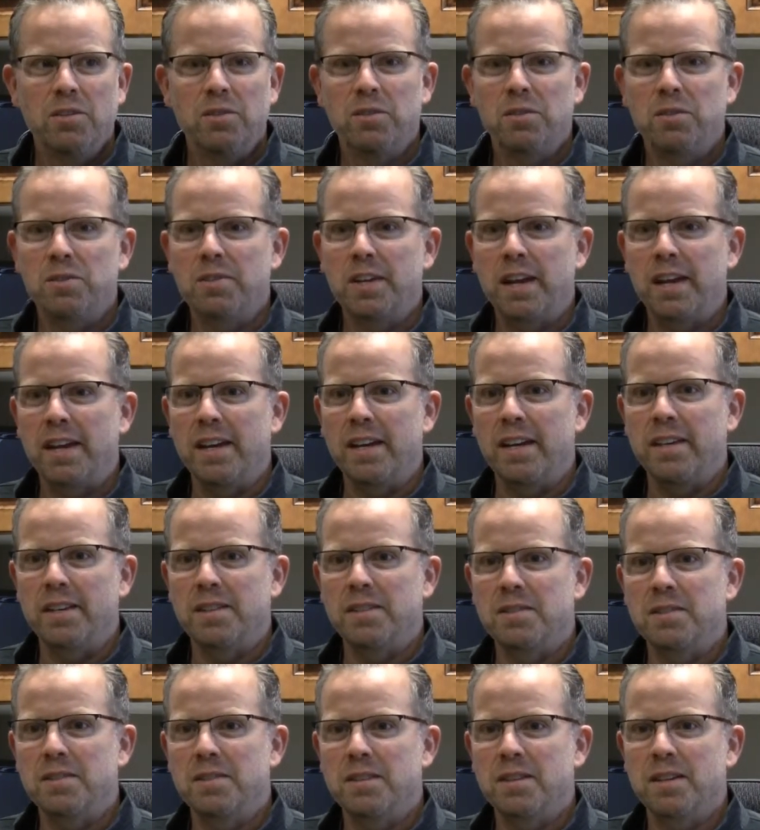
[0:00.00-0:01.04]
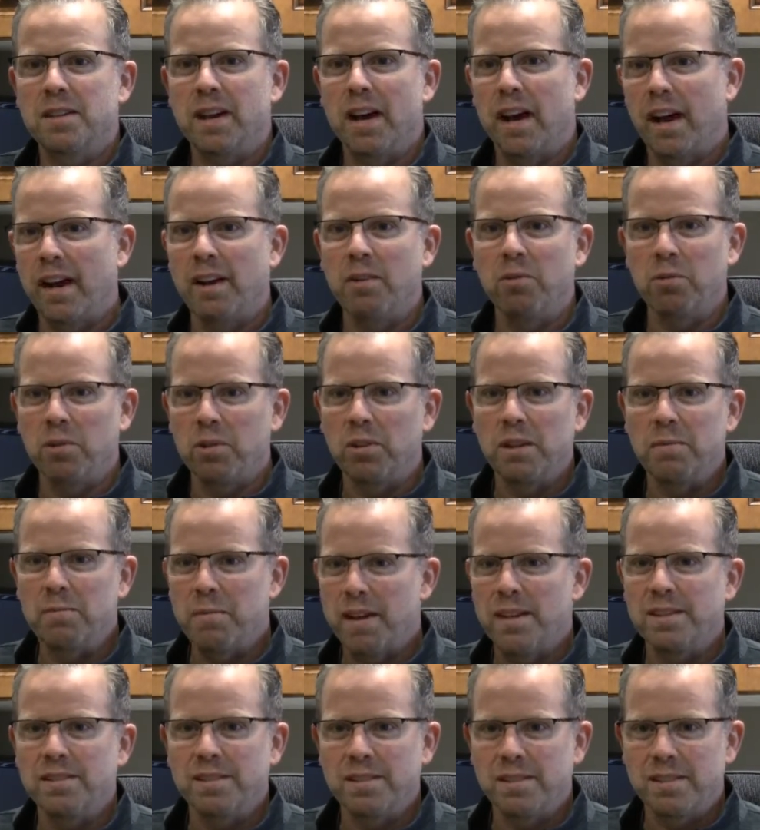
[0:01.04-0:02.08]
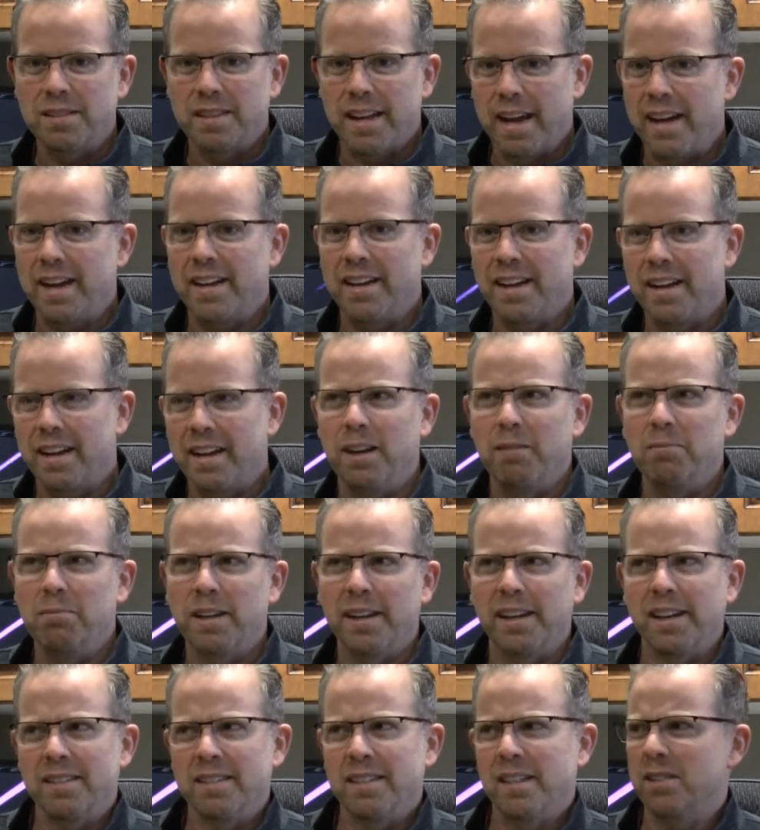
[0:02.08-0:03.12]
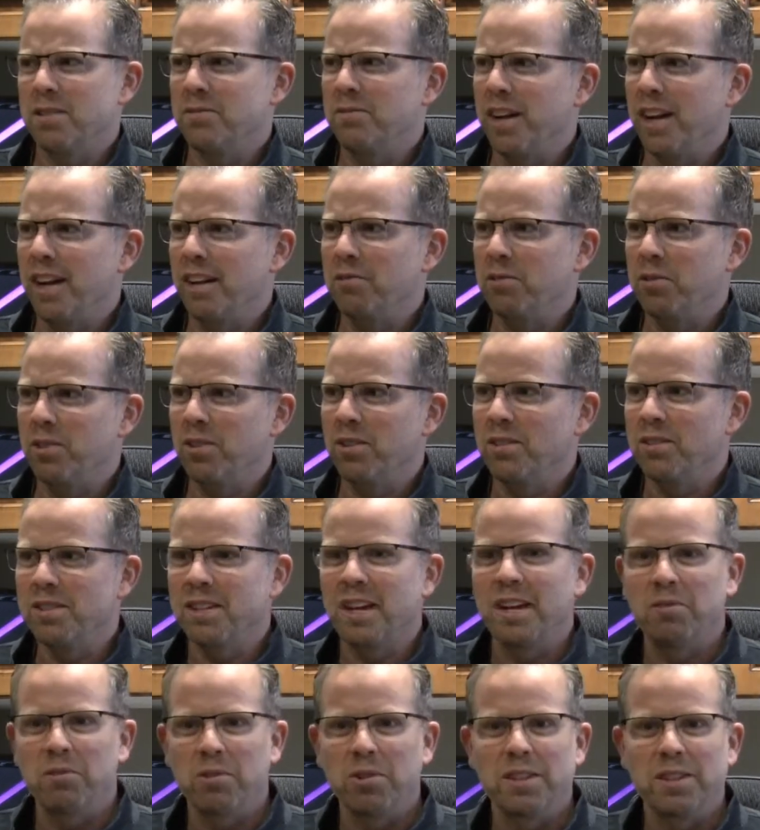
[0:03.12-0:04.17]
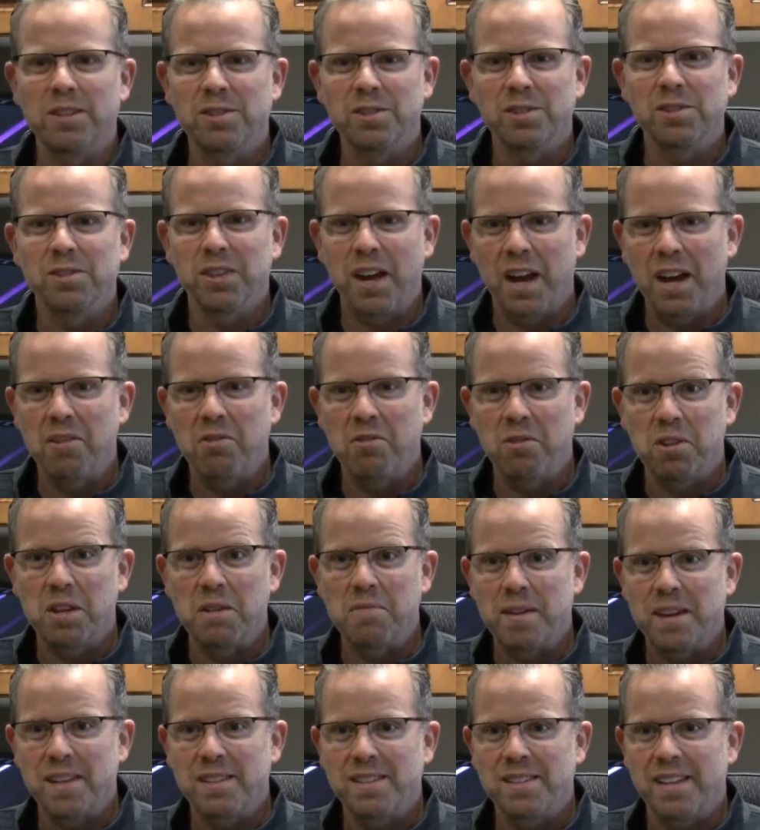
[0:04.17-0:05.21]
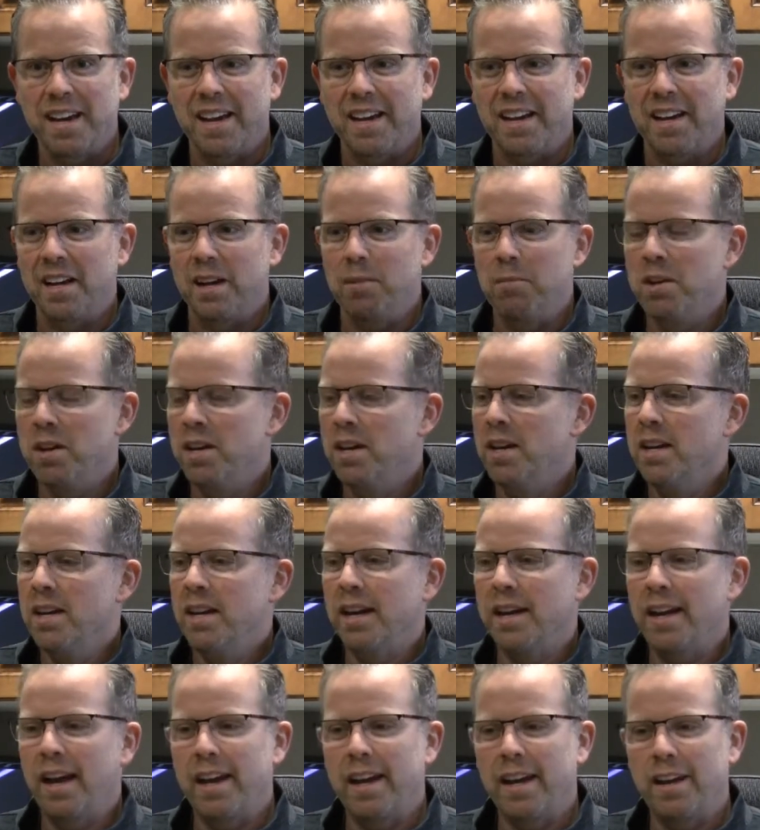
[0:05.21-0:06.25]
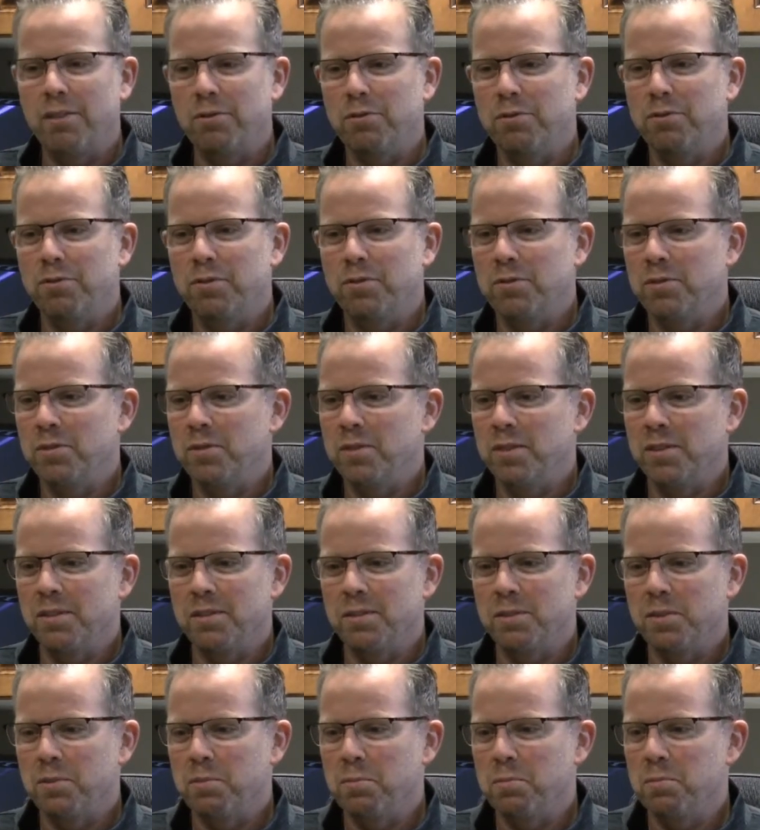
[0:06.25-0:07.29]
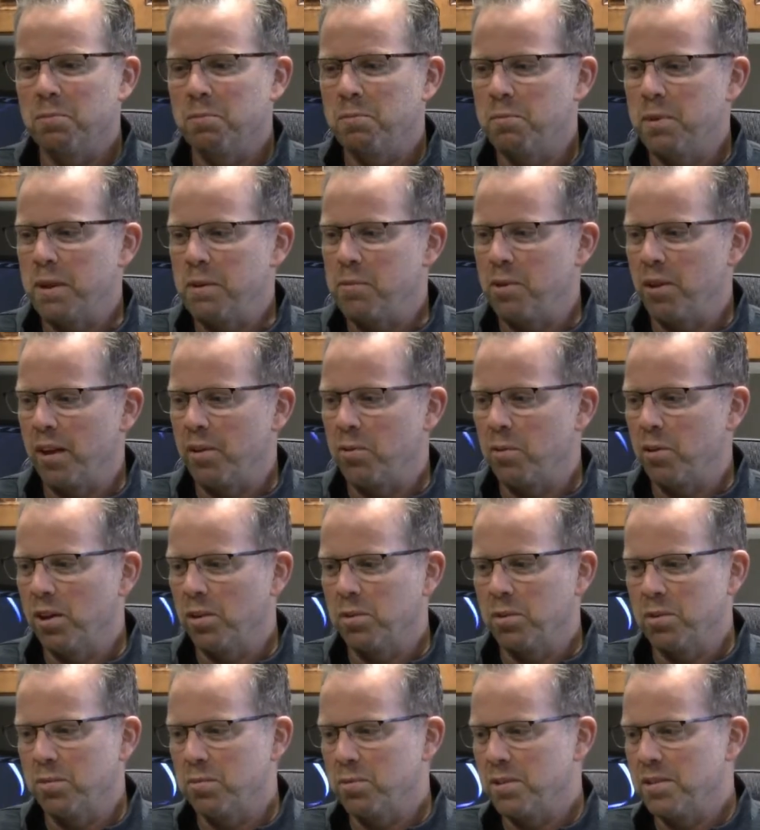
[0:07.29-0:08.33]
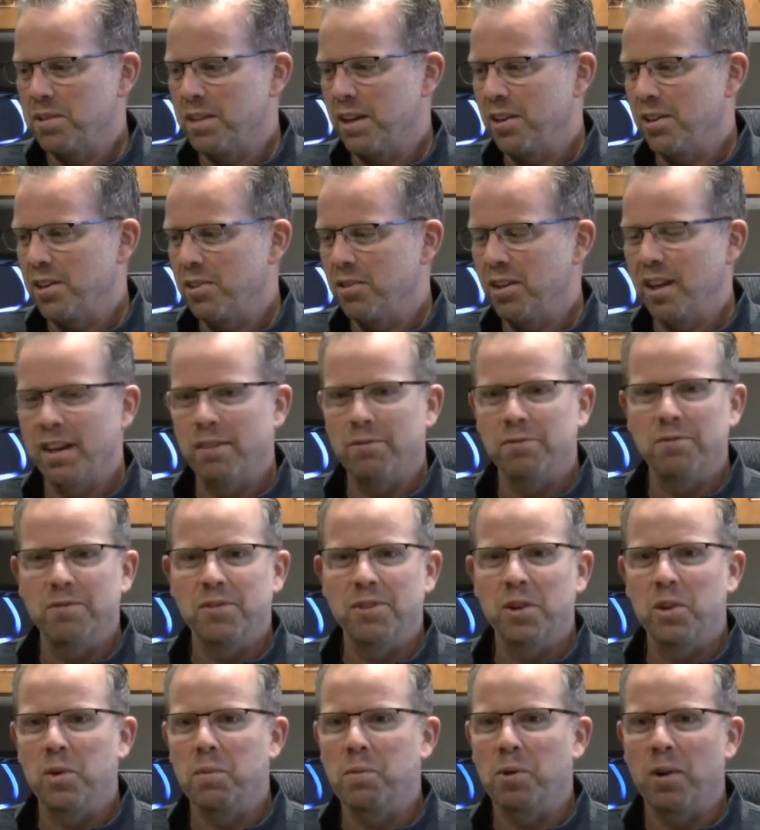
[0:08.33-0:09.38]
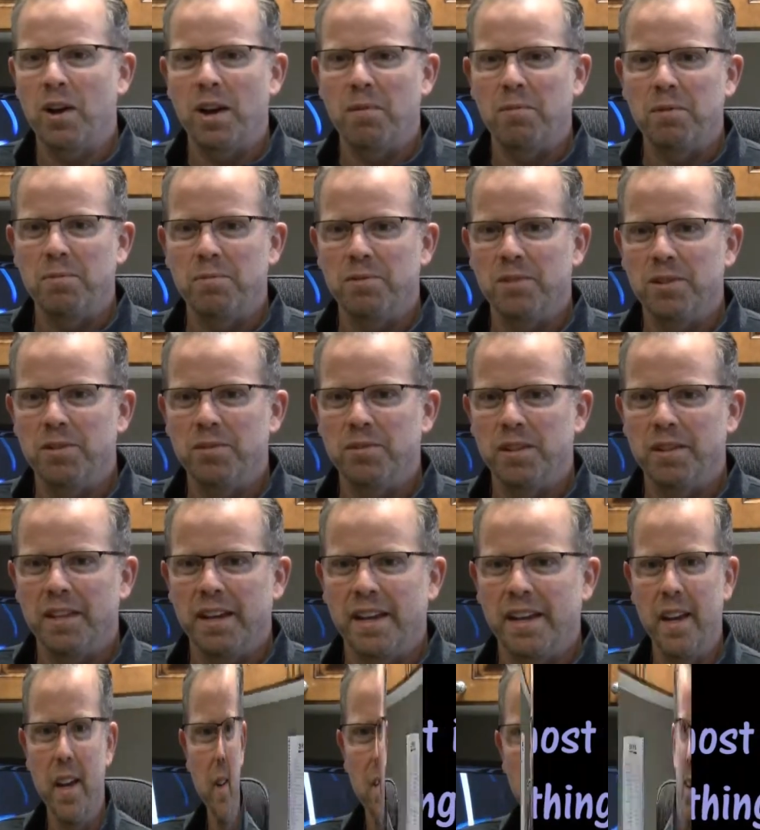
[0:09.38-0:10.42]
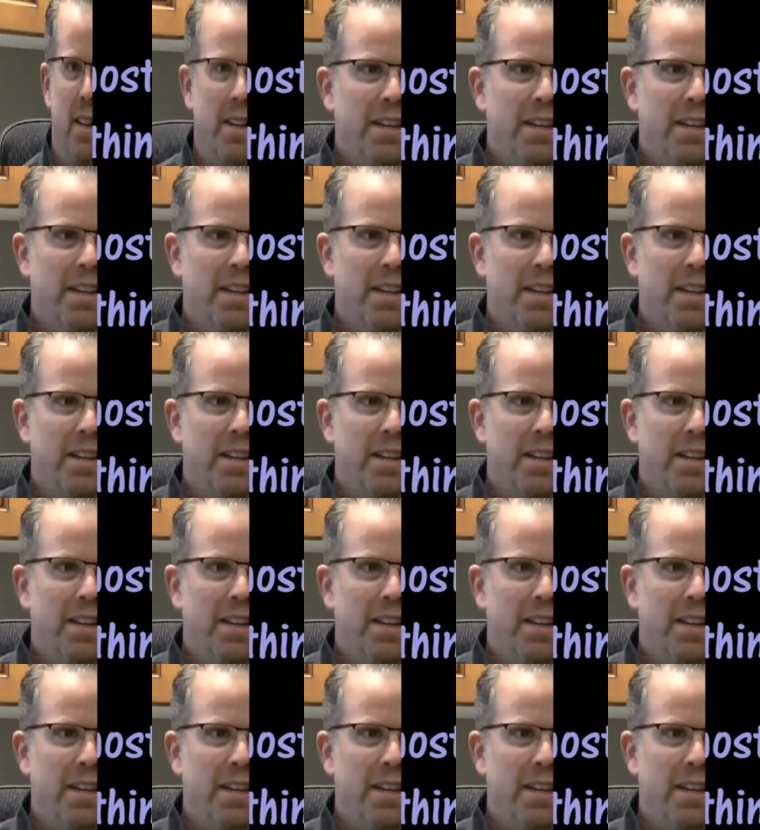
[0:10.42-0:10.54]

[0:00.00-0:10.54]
say is, I really messed that up. I guess that's 5 words. I really messed that up. And I have, the people I work with would tell you I have no problem doing that.